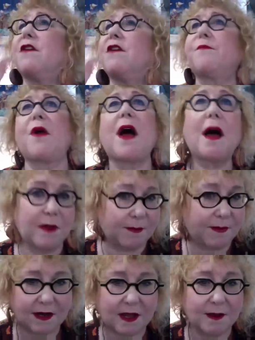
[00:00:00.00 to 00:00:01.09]
problem
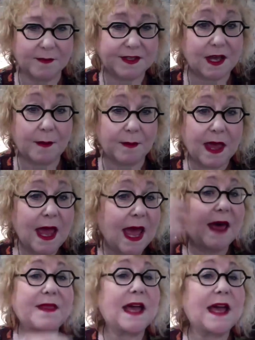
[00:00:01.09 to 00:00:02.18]
that comes up,
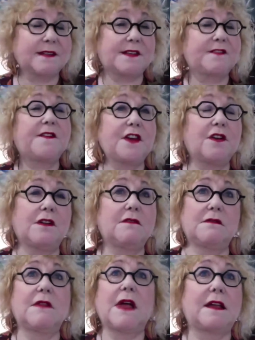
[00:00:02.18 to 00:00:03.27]
and that doesn't feel
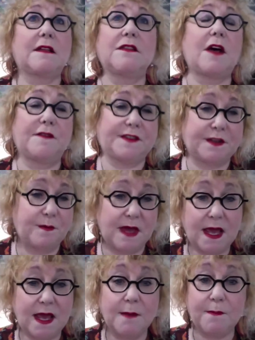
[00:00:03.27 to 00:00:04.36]
like love to
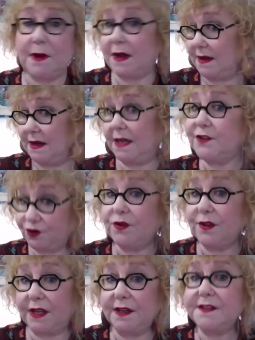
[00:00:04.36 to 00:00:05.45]
me, but it
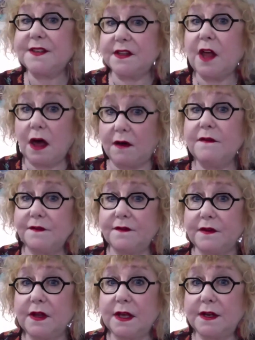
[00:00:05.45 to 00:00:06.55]
truly is love.
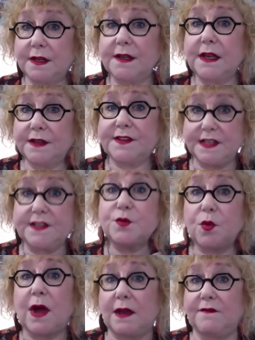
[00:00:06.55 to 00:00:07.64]
It's his
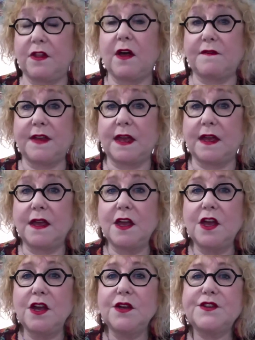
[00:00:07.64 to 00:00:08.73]
way of loving.
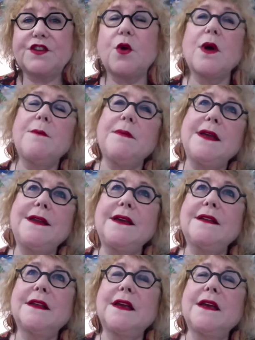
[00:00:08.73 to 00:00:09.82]
So
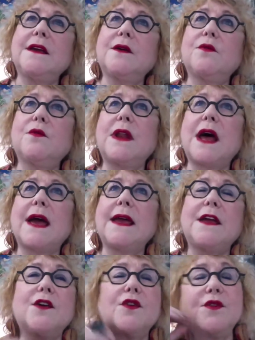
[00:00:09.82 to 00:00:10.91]
immediately when I
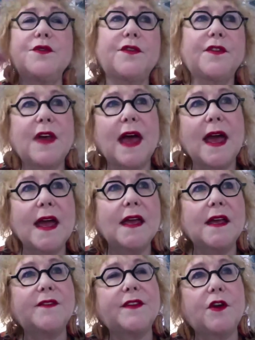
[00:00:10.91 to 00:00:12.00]
hear you say
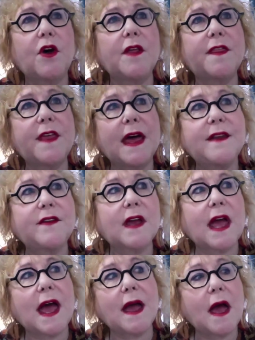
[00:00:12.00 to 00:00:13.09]
it's inauthentic,
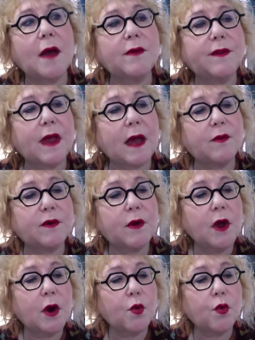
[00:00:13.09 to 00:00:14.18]
I would
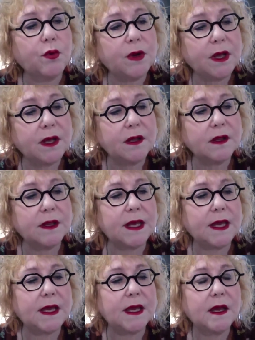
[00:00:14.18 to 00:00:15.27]
really